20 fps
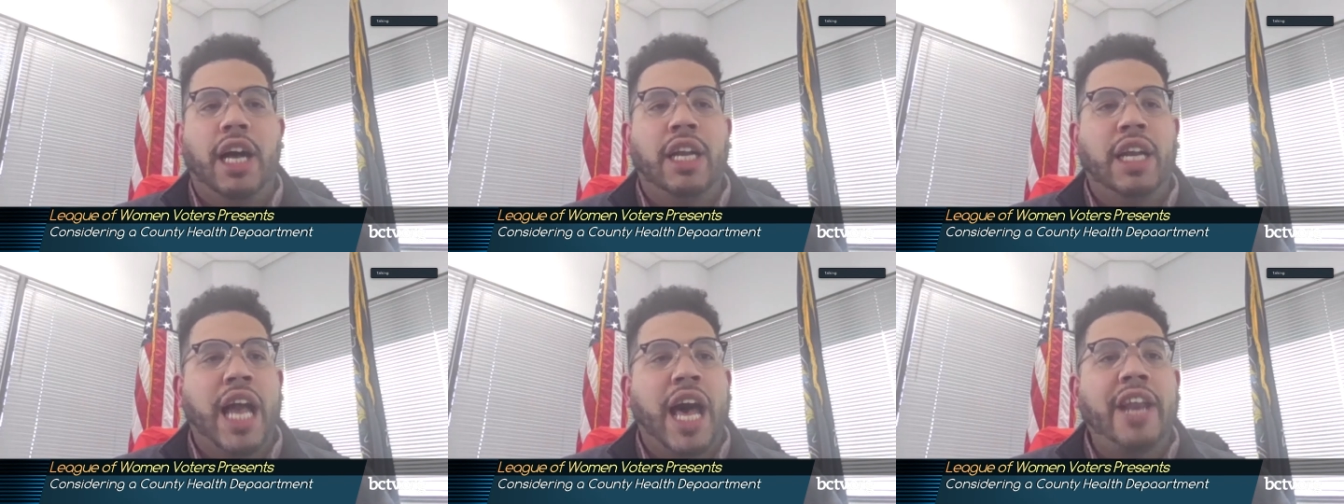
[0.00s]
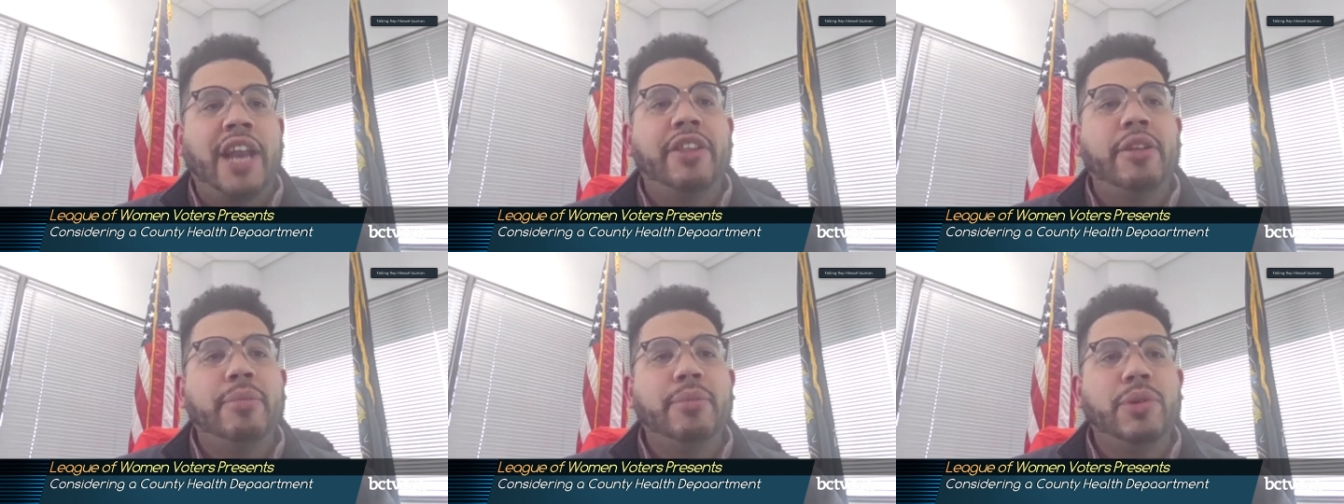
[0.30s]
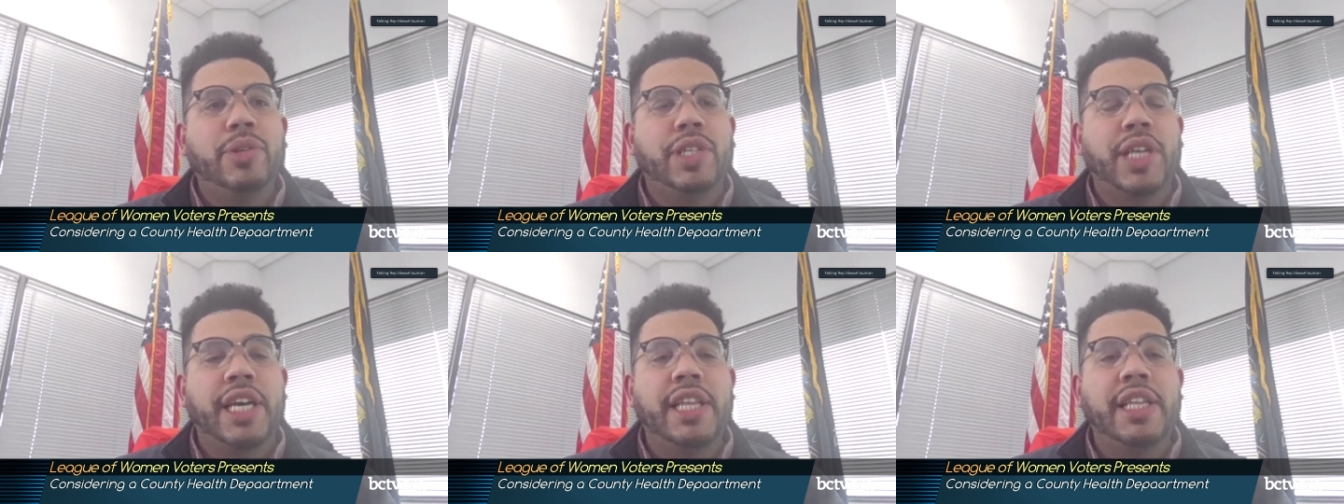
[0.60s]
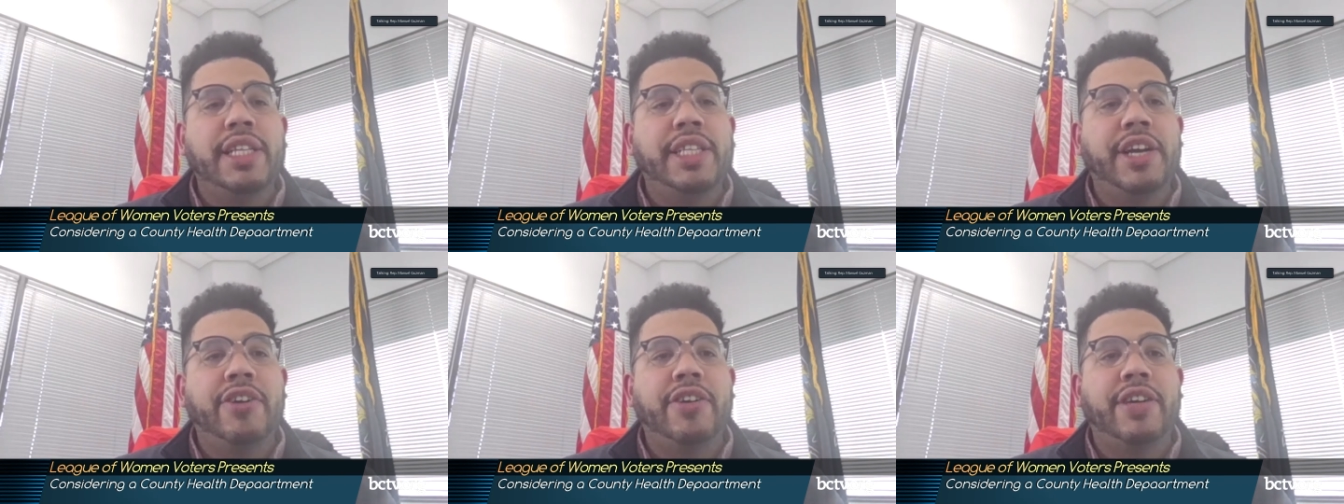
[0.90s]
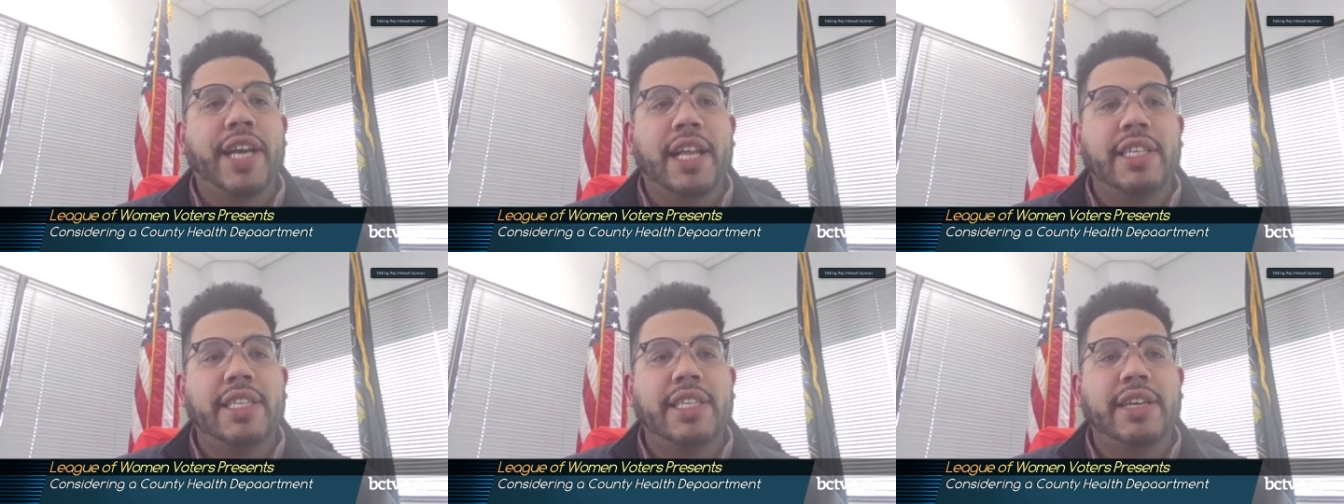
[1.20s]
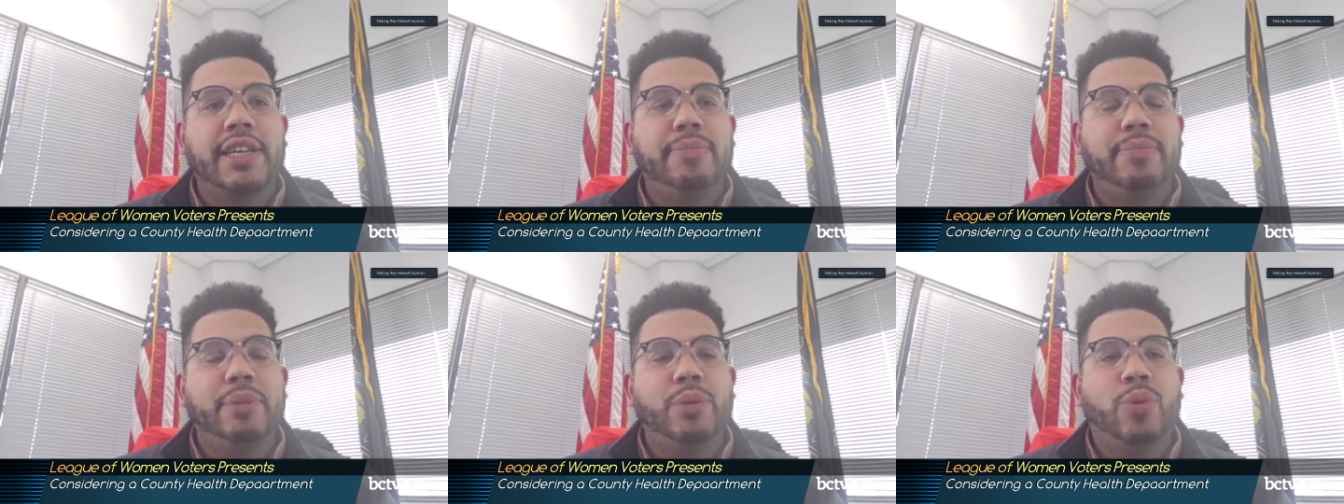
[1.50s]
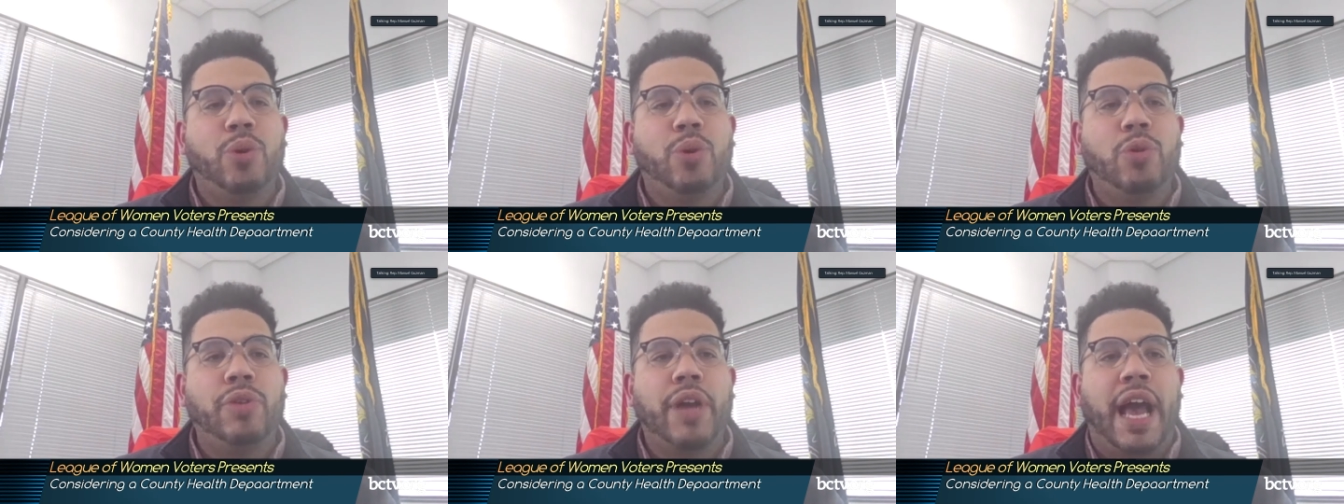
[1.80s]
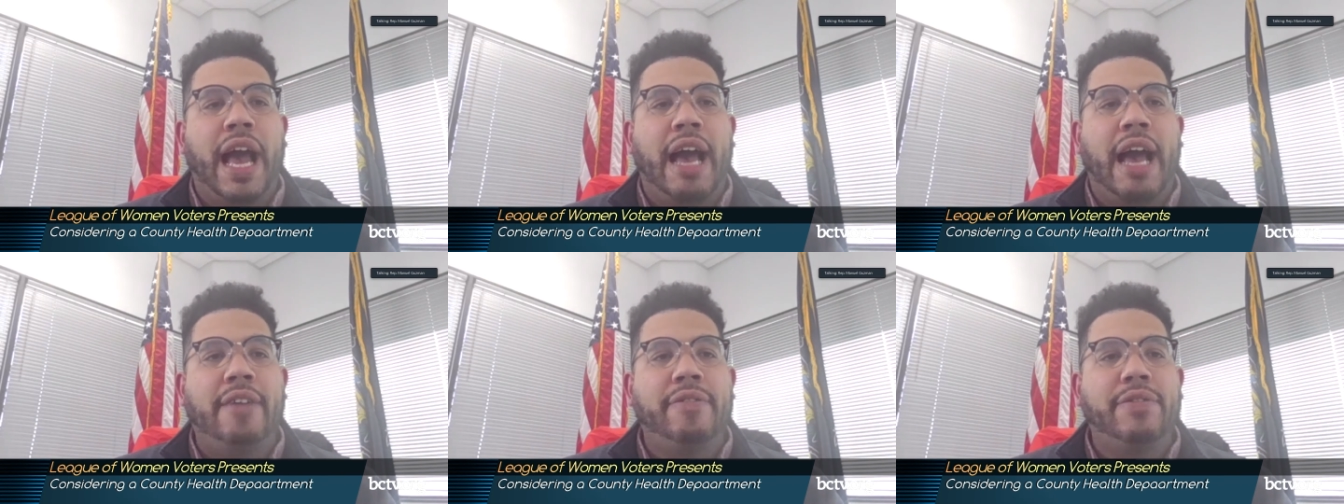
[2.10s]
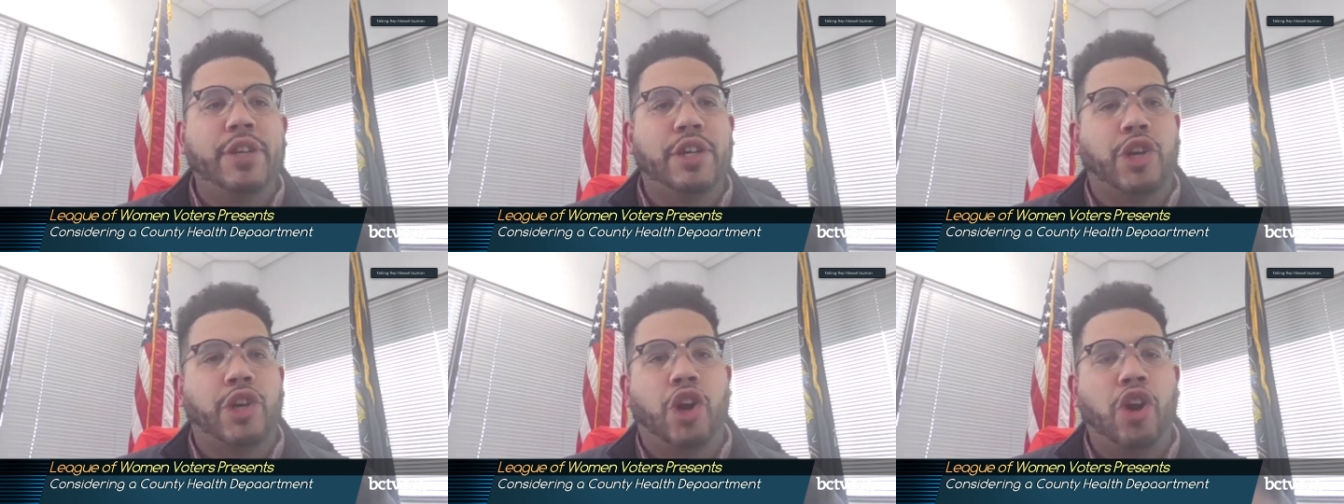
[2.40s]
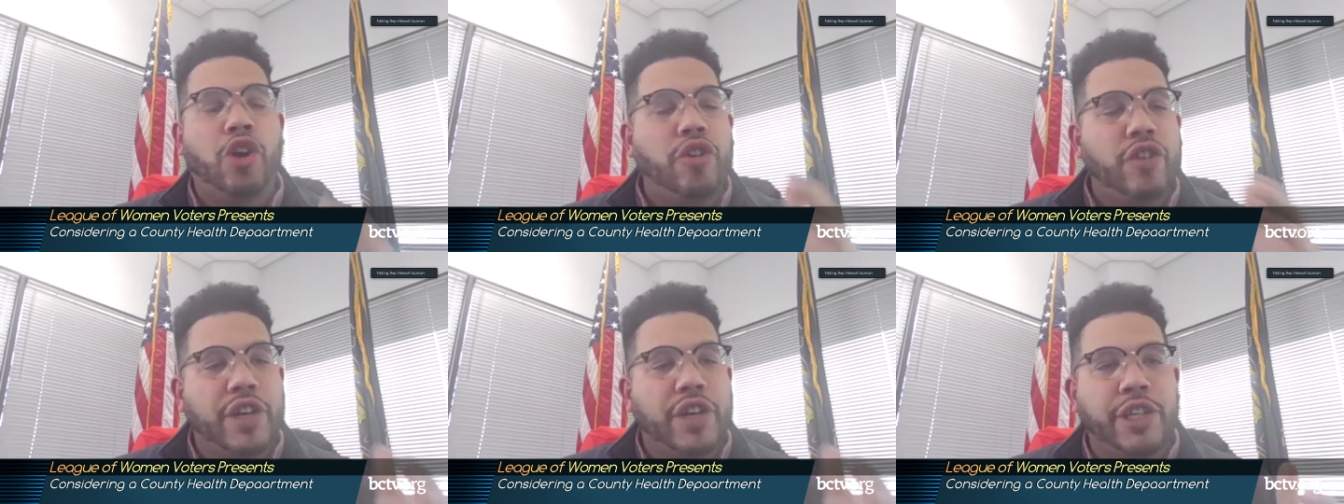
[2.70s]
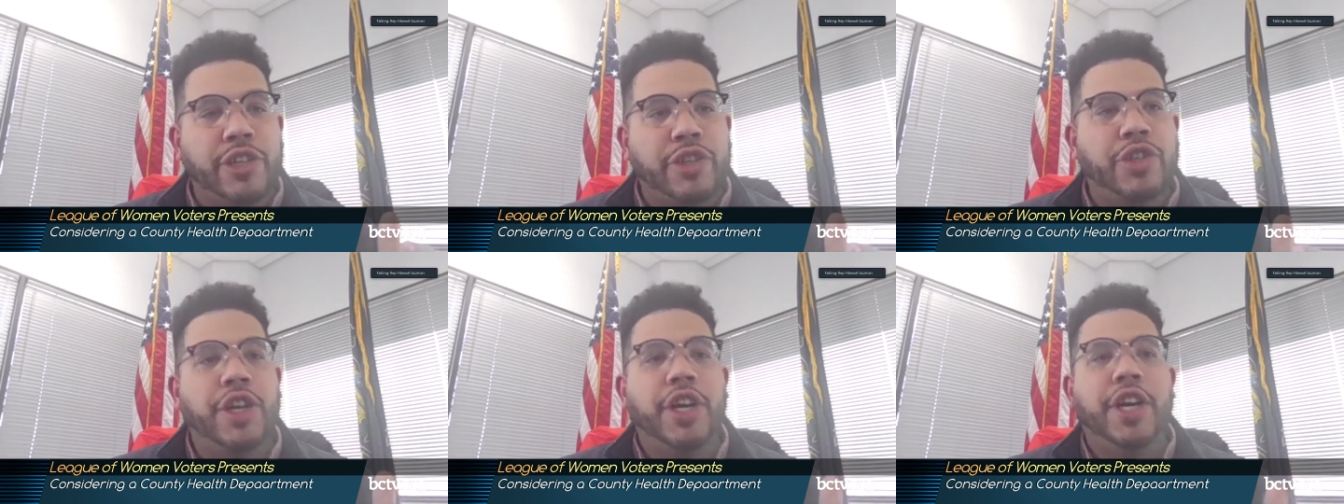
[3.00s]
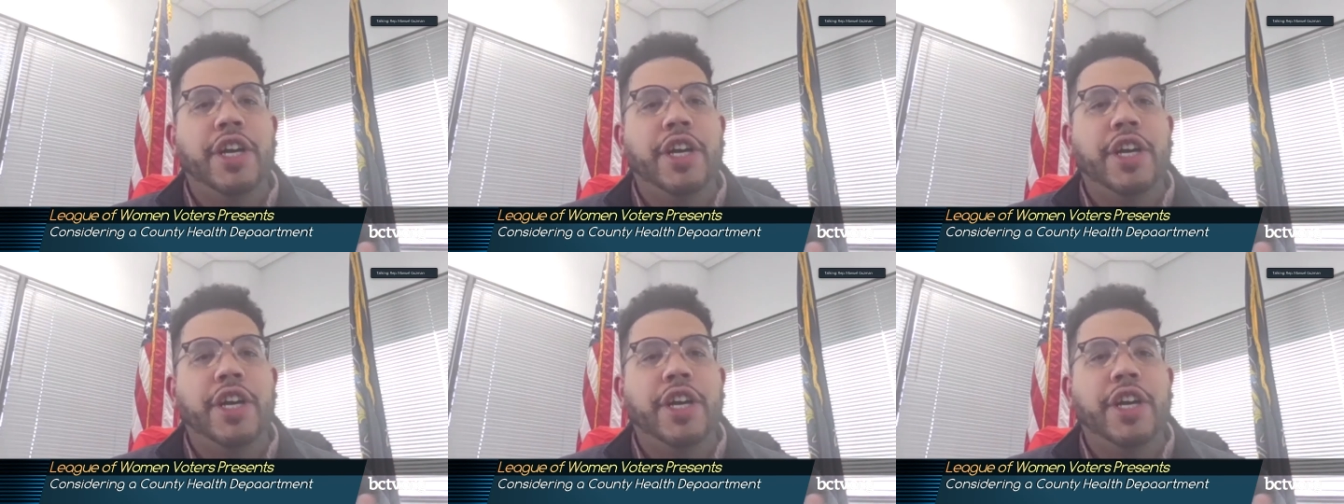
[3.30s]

A lot of them will say that they're against it, but won't have the courage